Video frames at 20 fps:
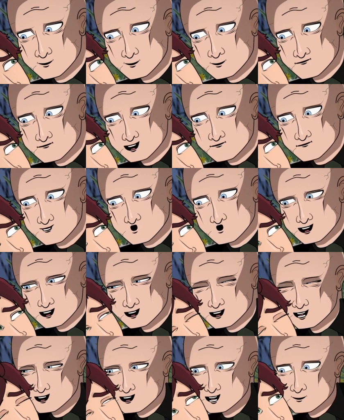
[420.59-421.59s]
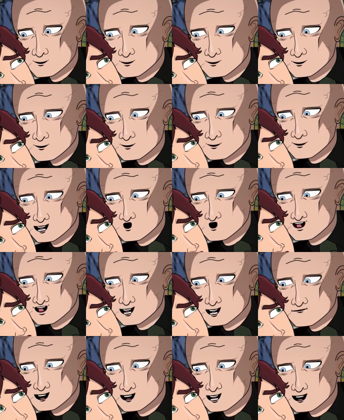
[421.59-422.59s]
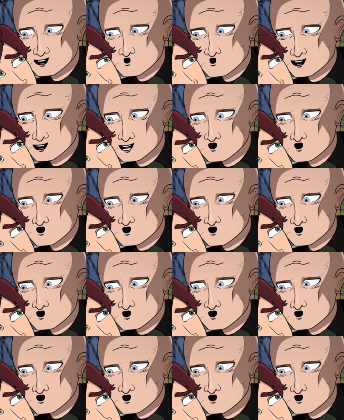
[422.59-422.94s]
But before that, I'll make you